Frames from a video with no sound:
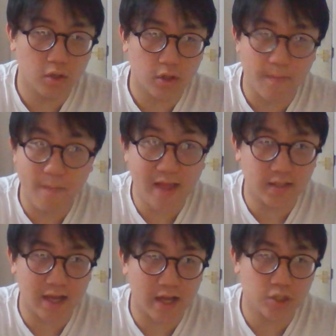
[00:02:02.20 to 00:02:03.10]

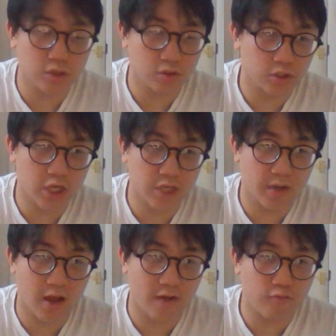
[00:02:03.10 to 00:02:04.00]
immense action, to change my
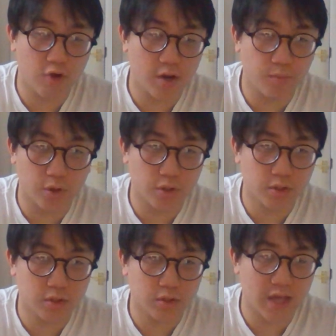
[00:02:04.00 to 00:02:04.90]
life, reading
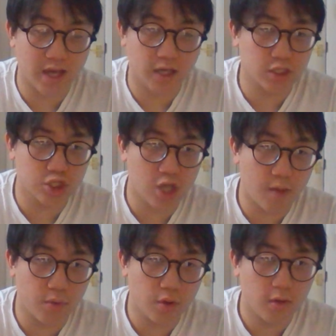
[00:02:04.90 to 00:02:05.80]
books, getting into shape.